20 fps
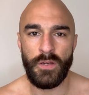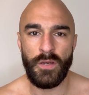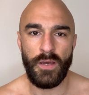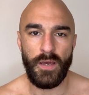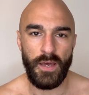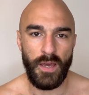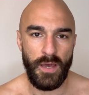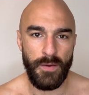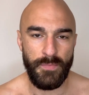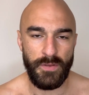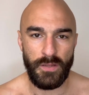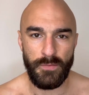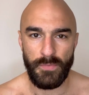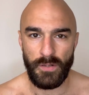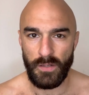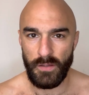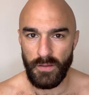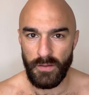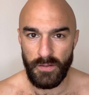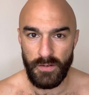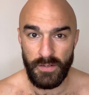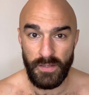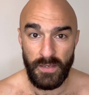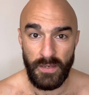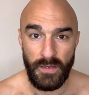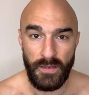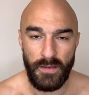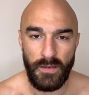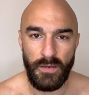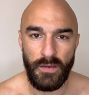in the middle of the
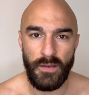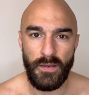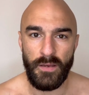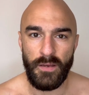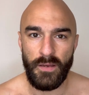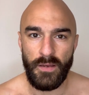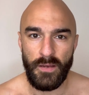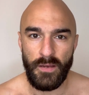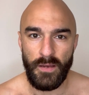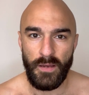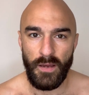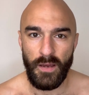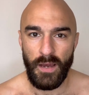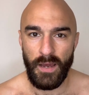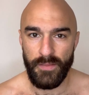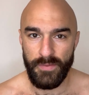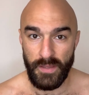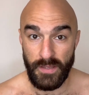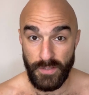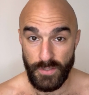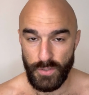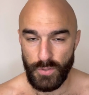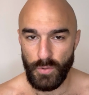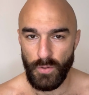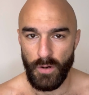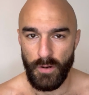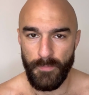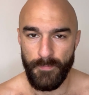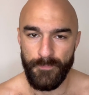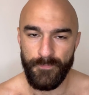day, and then so
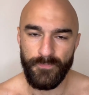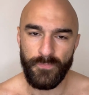on.